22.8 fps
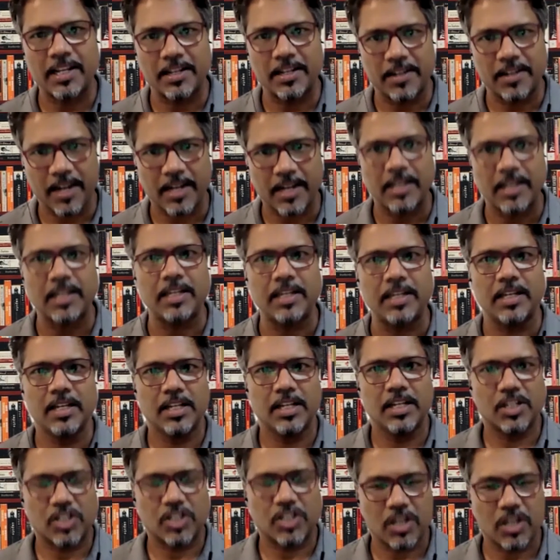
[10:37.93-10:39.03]
really
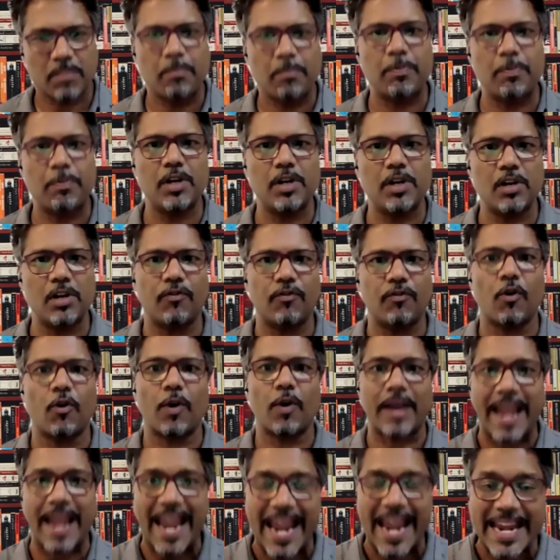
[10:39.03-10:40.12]
simple for
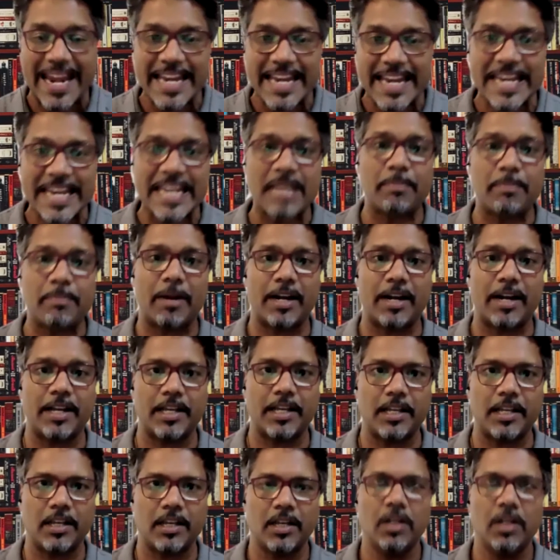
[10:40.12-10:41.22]
anybody,